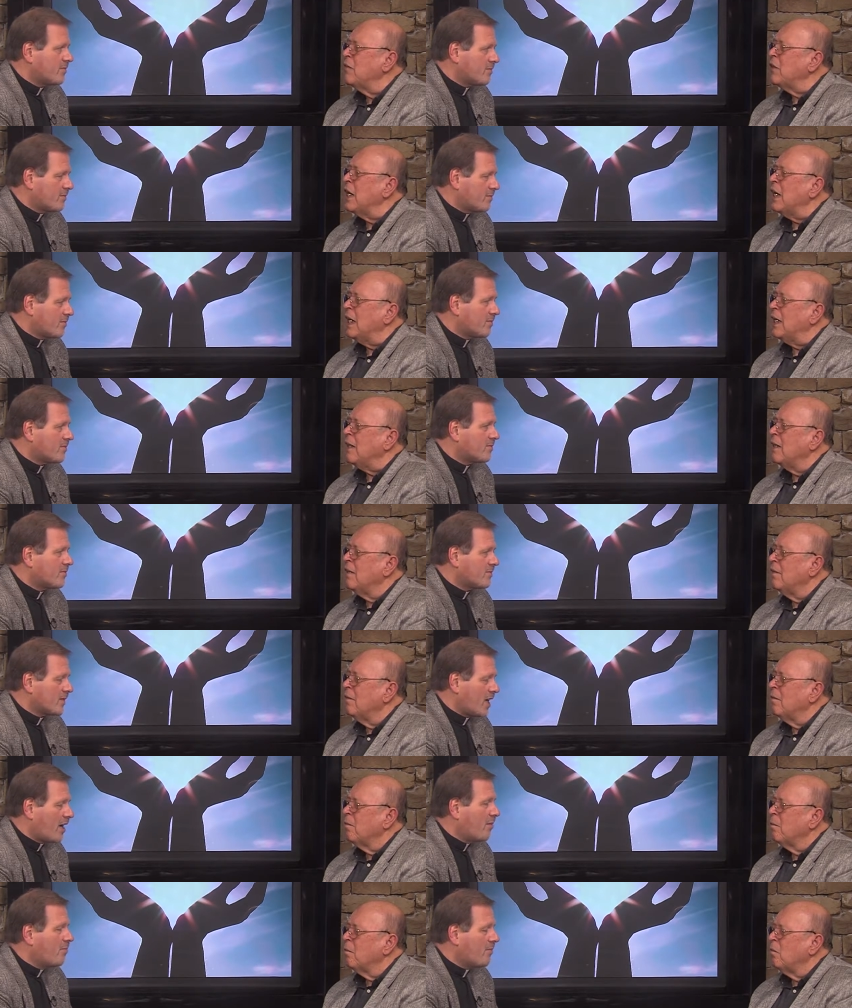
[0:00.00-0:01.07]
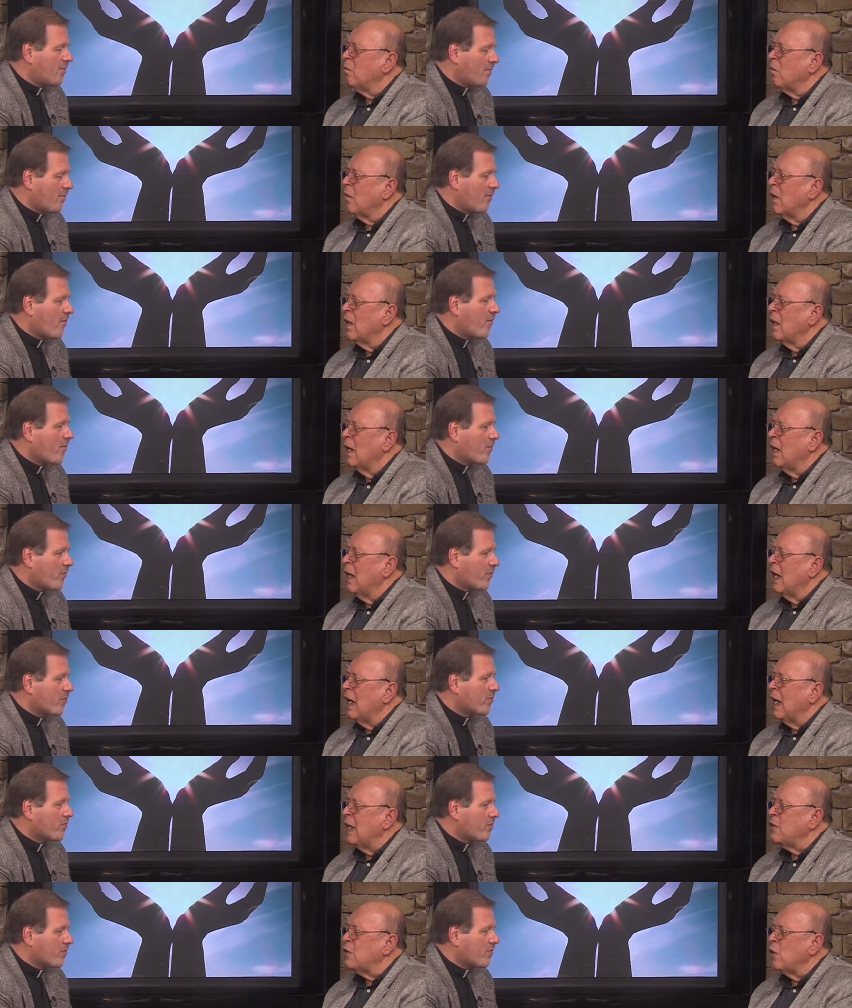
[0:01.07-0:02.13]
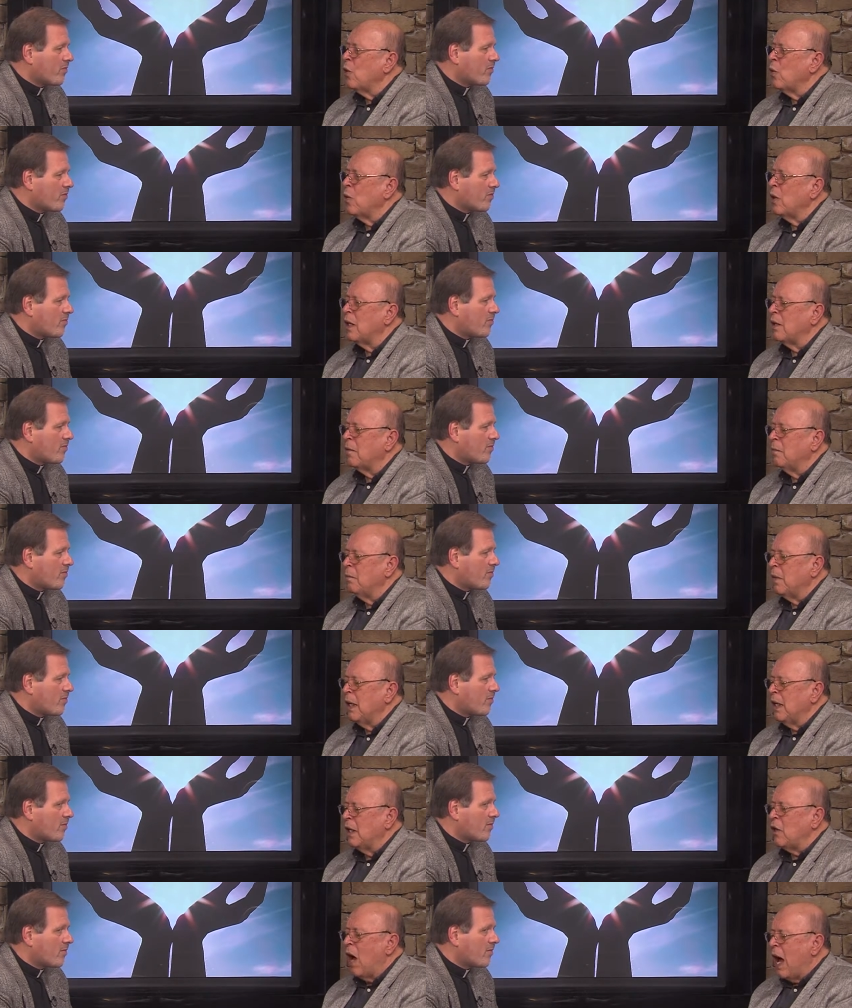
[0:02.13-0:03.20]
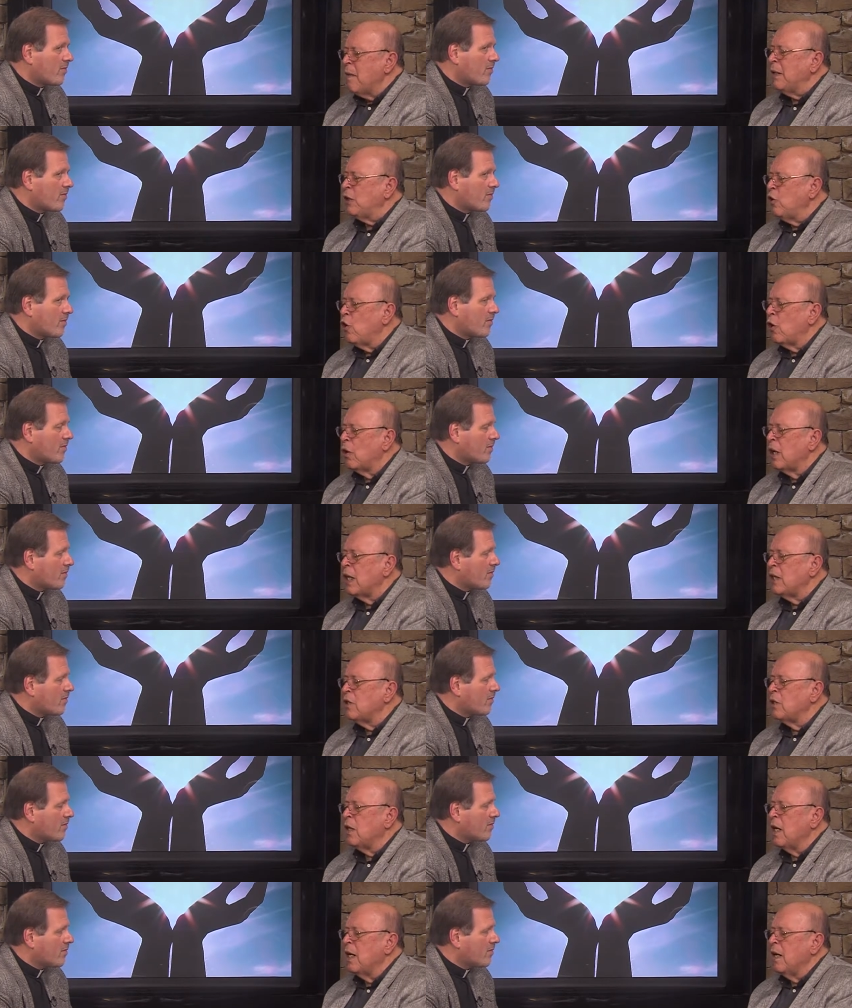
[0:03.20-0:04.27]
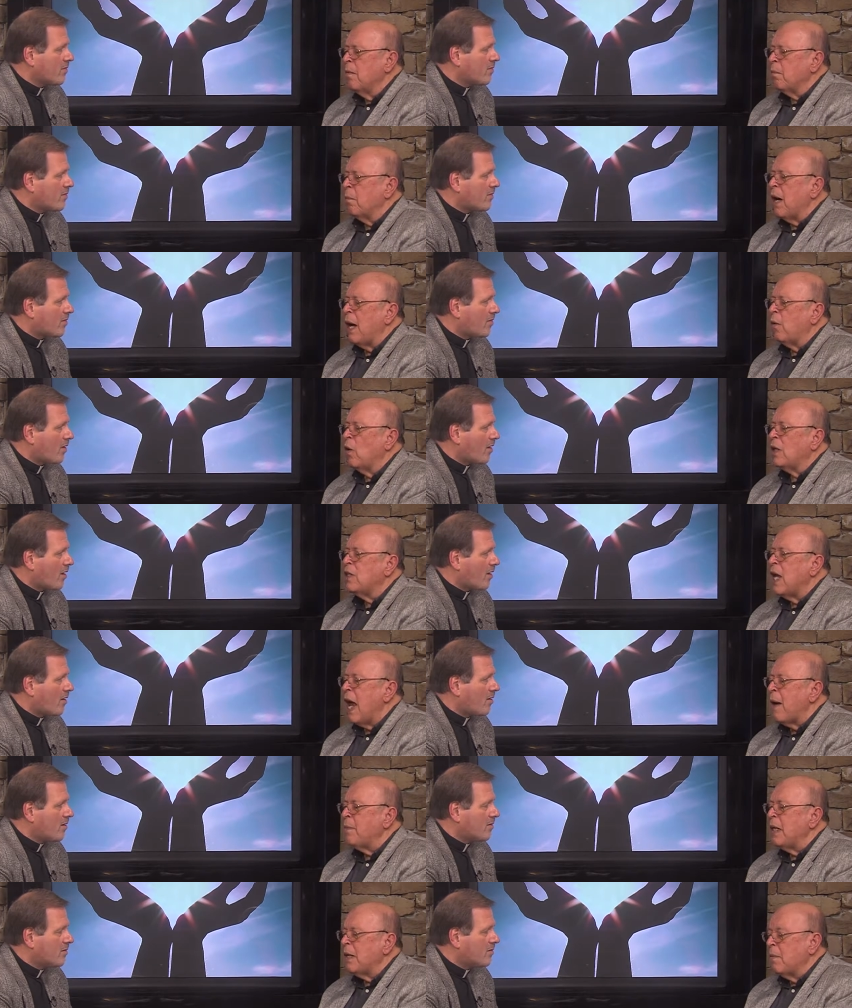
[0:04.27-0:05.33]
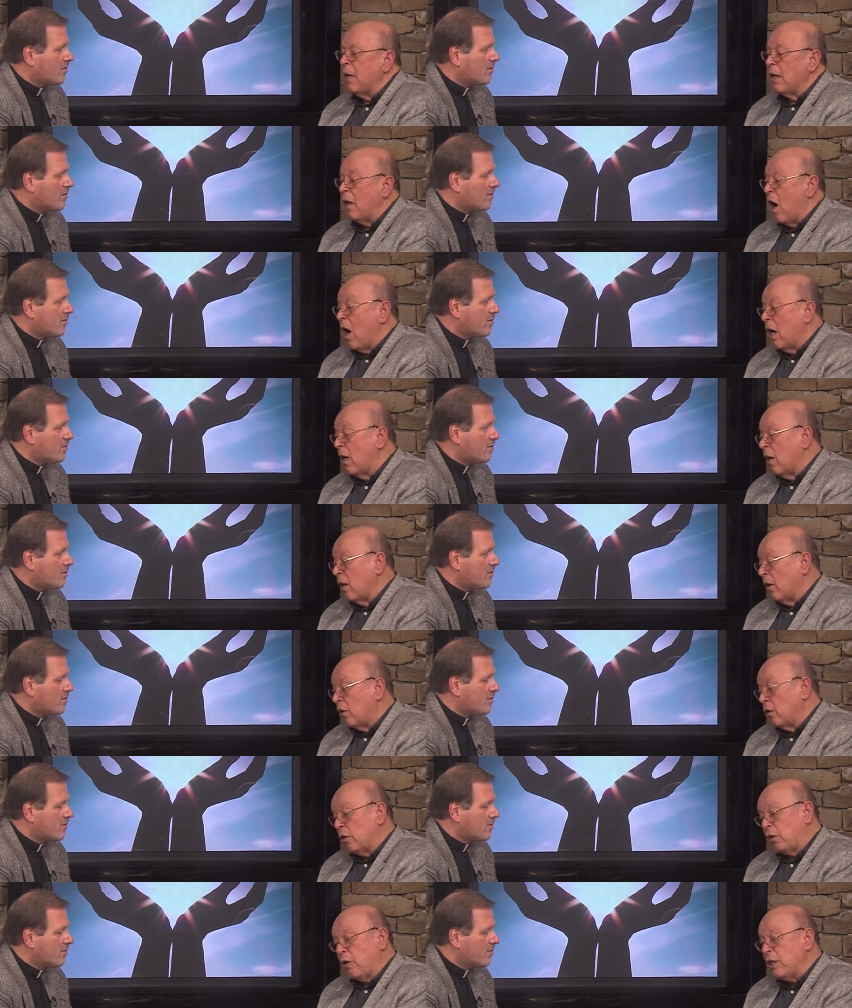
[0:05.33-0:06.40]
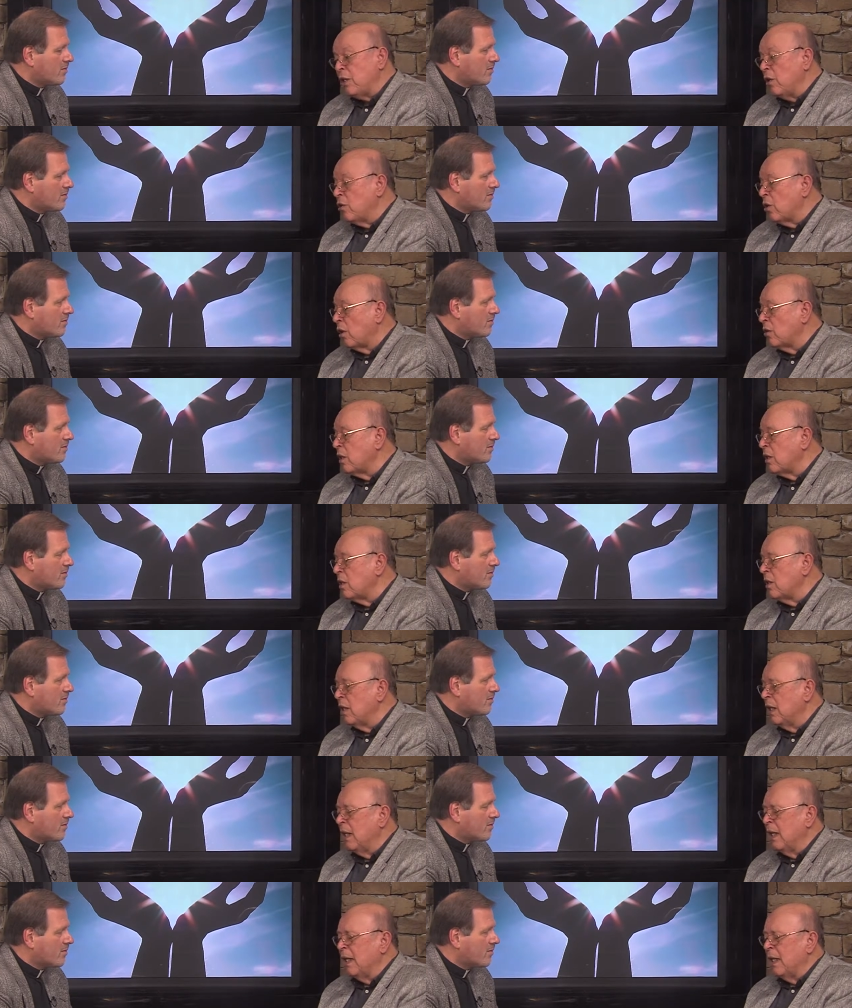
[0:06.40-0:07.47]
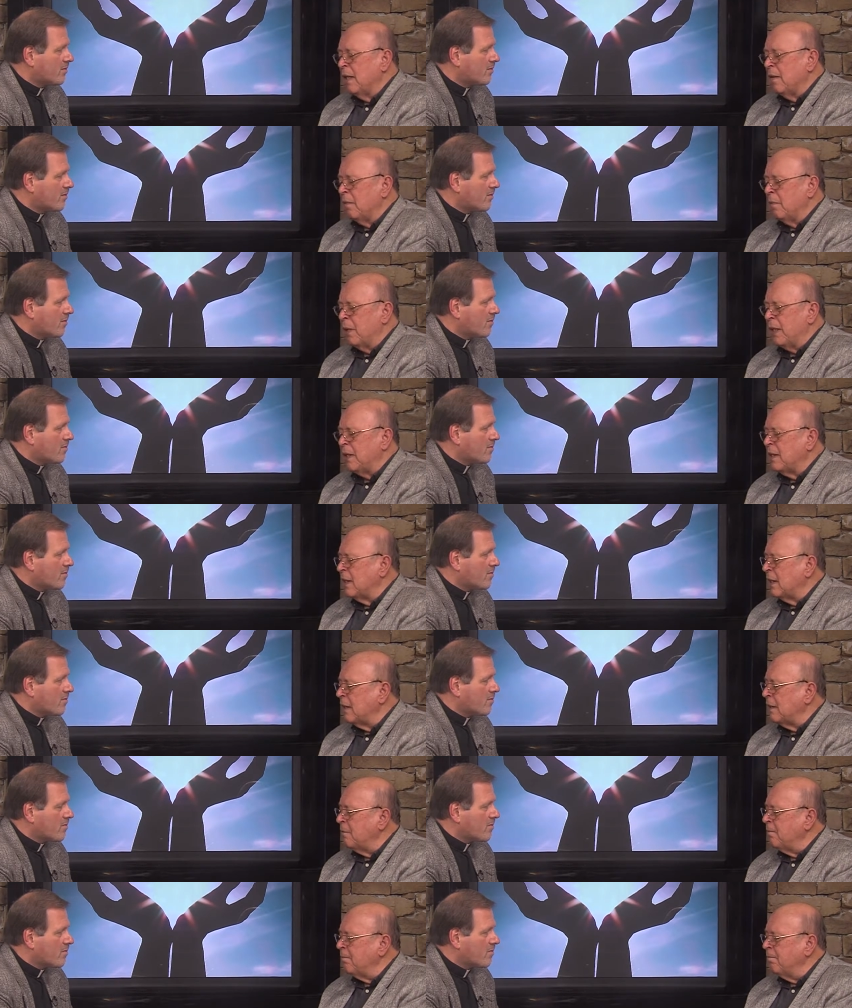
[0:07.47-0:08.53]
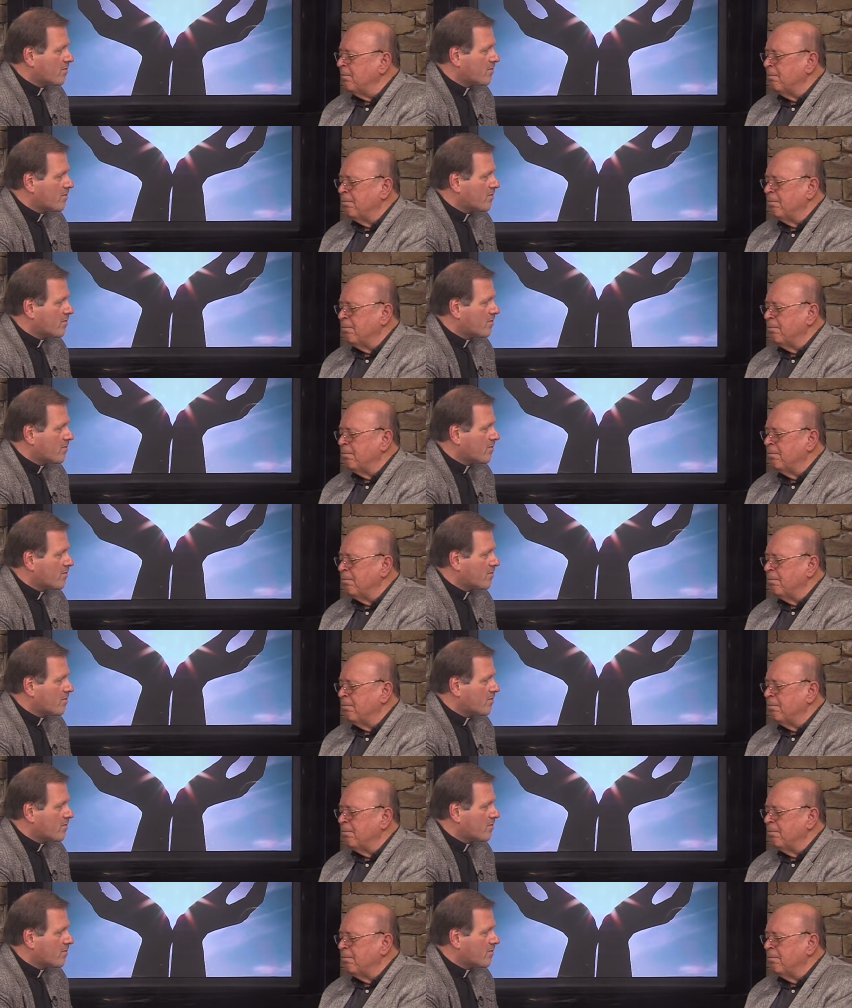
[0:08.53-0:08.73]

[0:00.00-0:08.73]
Speaker 1: of God. Yeah. And so, uh, you know, I'm encouraged by what's happening among our uh, the Christian churches, but. Um,